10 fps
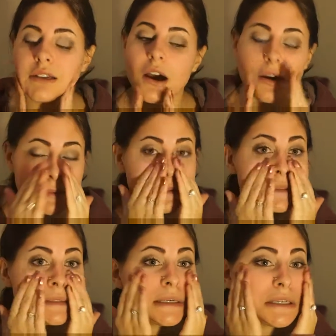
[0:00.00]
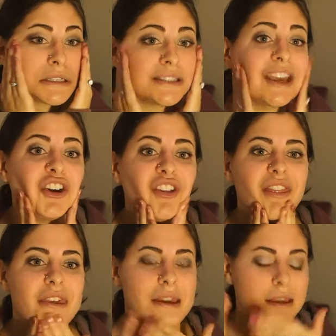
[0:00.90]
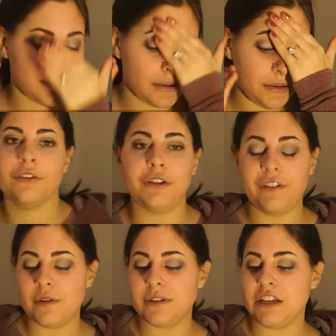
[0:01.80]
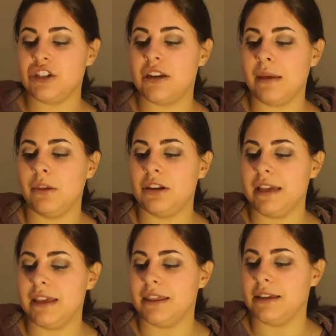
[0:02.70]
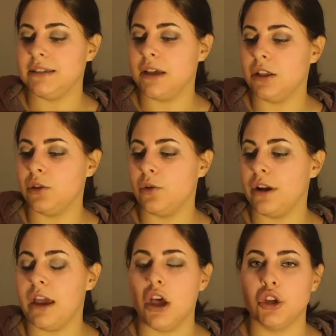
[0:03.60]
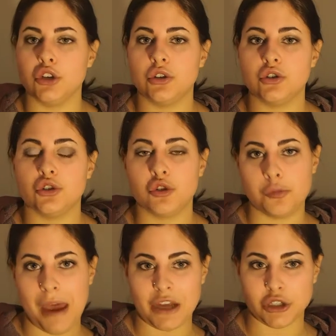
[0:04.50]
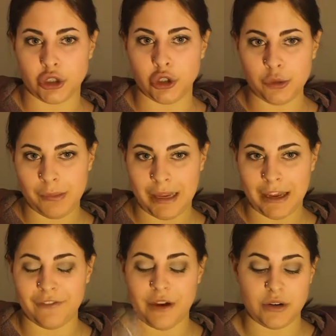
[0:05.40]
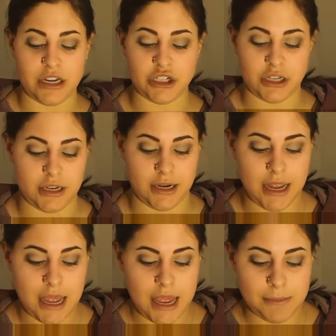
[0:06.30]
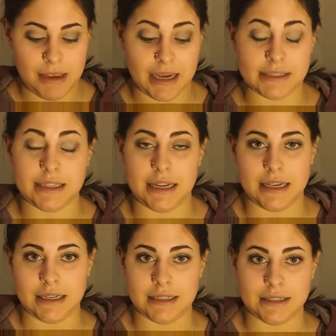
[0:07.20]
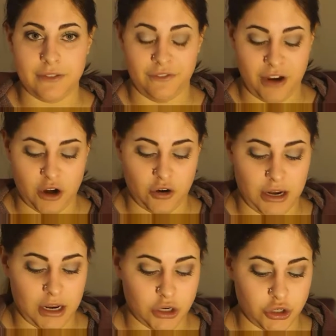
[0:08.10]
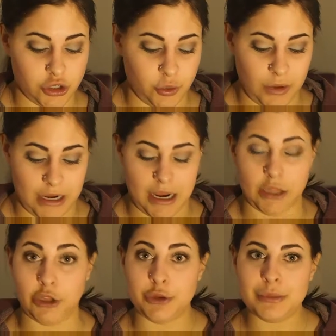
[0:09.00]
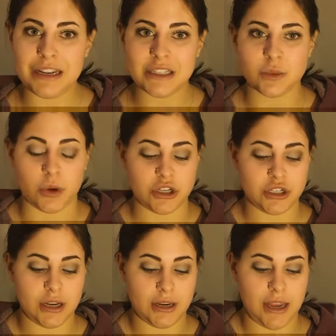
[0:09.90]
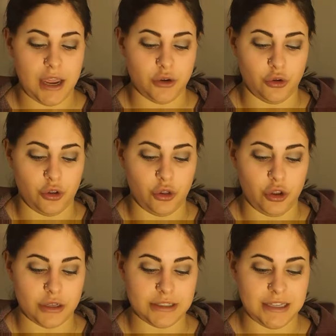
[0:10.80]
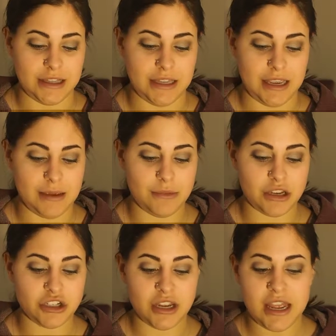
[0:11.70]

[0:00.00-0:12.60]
obviously it's a good thing. For foundation, I'm going to take this L'Oreal True Match Lumi foundation because it is very dewy and luminous, which Kendall looks in the image.